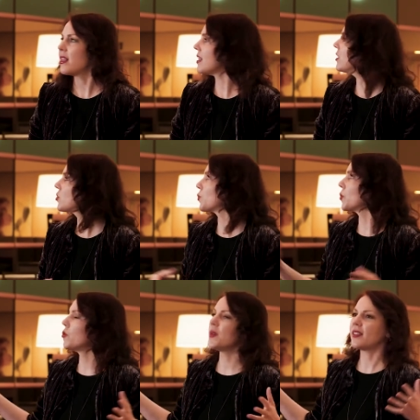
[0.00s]
this
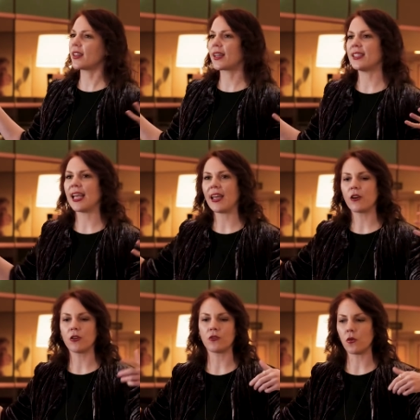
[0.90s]
room is a
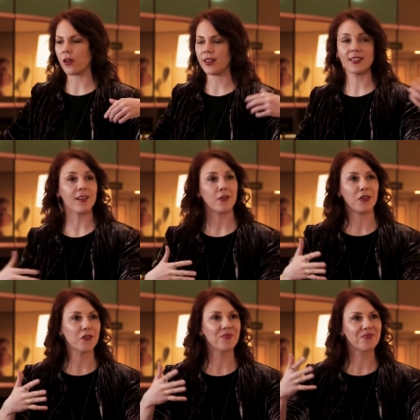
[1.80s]
container for this
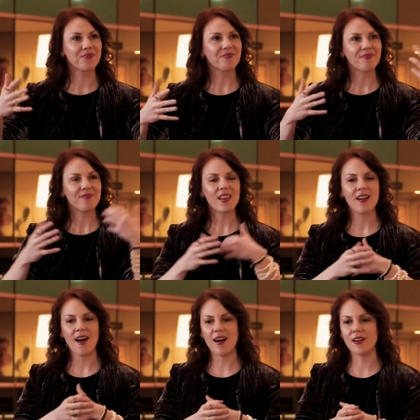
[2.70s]
interview. Mm-hmm.
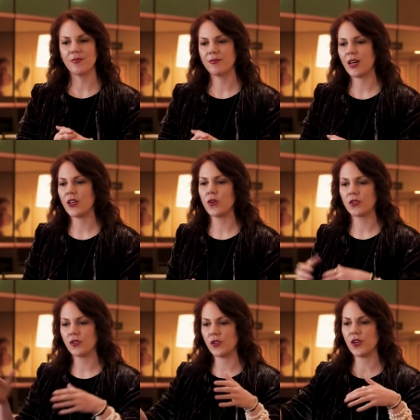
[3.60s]
Um, a yoga
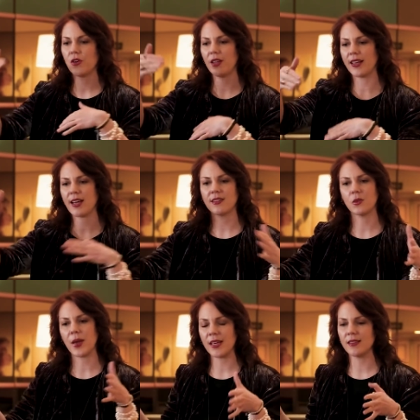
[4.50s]
studio like that
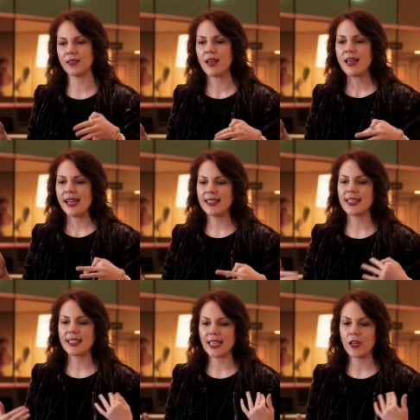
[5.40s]
space is a
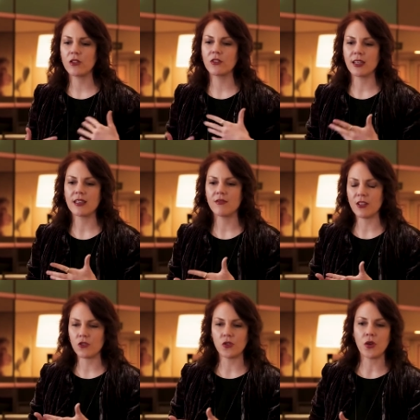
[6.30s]
container for a
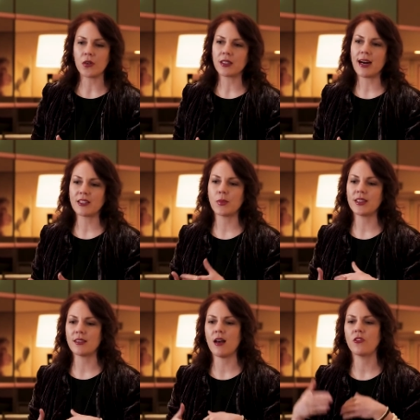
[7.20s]
conventional yoga class, but
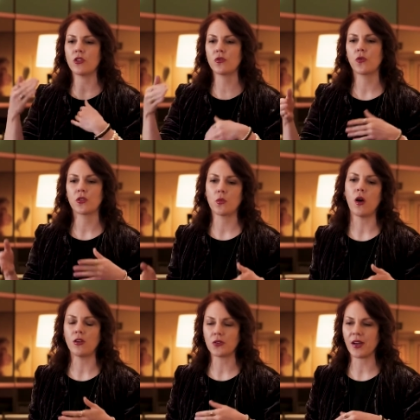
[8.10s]
it's not just fourth
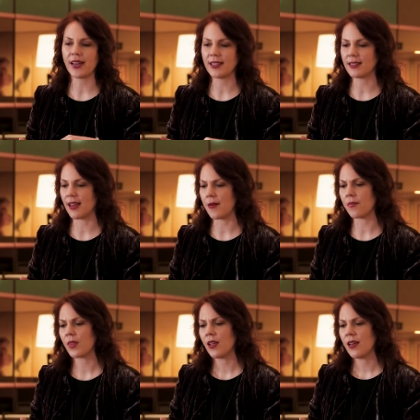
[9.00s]
walls, right? It's
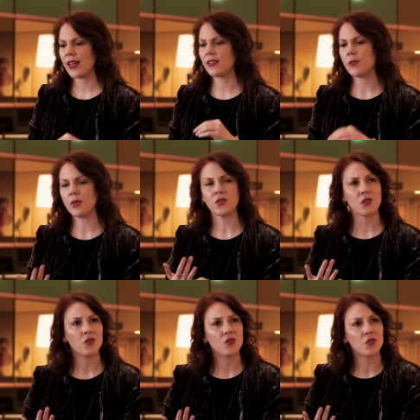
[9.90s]
um, it's the
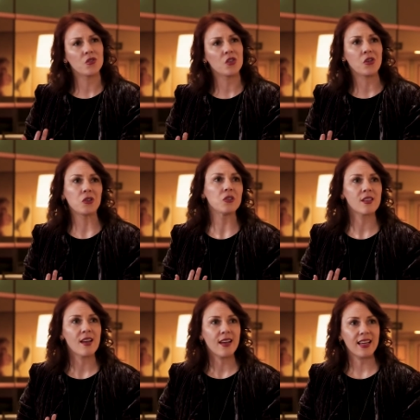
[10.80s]
music you choose to
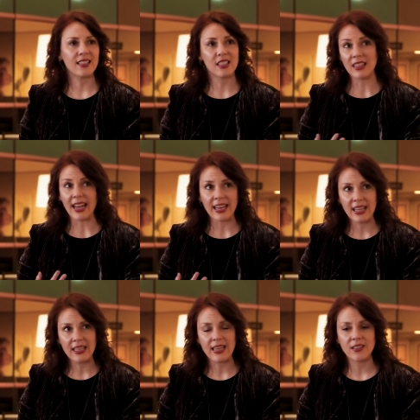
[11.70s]
use, it's the
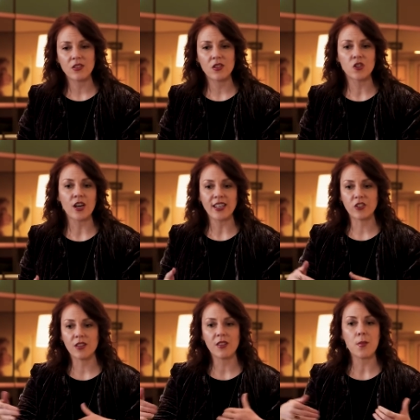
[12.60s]
lighting, it's the
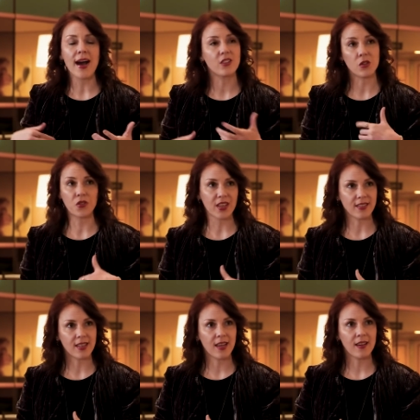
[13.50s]
direction that the mats are
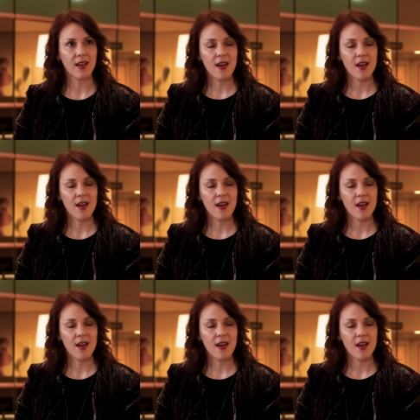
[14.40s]
facing.